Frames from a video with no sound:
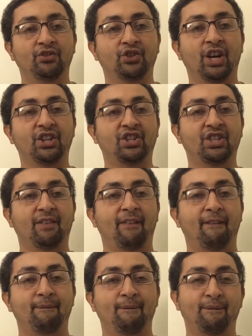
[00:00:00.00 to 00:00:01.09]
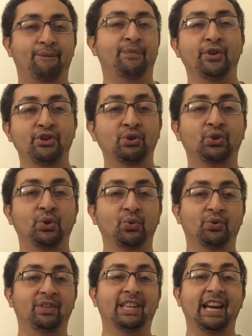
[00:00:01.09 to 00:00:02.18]
just for you
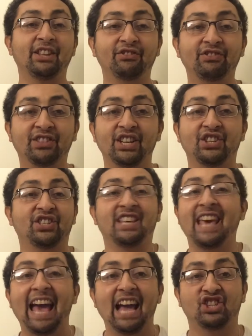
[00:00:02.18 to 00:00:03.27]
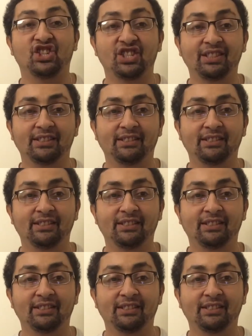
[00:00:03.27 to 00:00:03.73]
to get this cash.